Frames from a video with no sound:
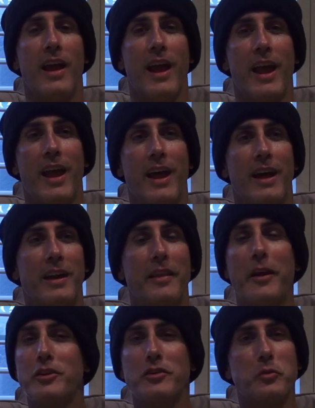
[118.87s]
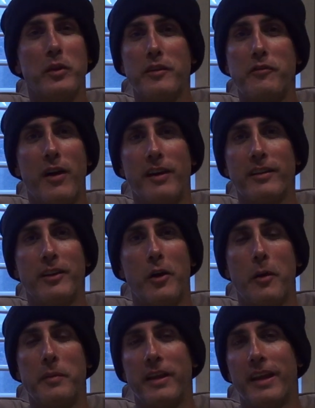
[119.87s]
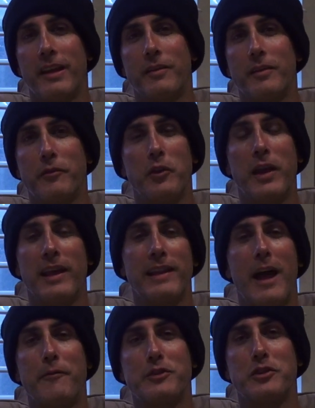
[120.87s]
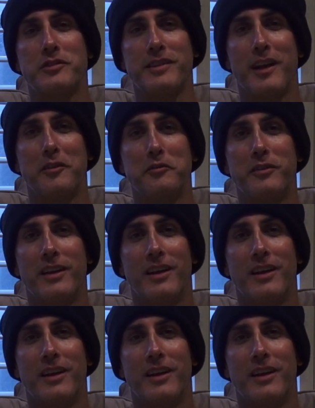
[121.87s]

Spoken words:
And they're just really fun. You know, I mean, again, if you can't laugh at yourself,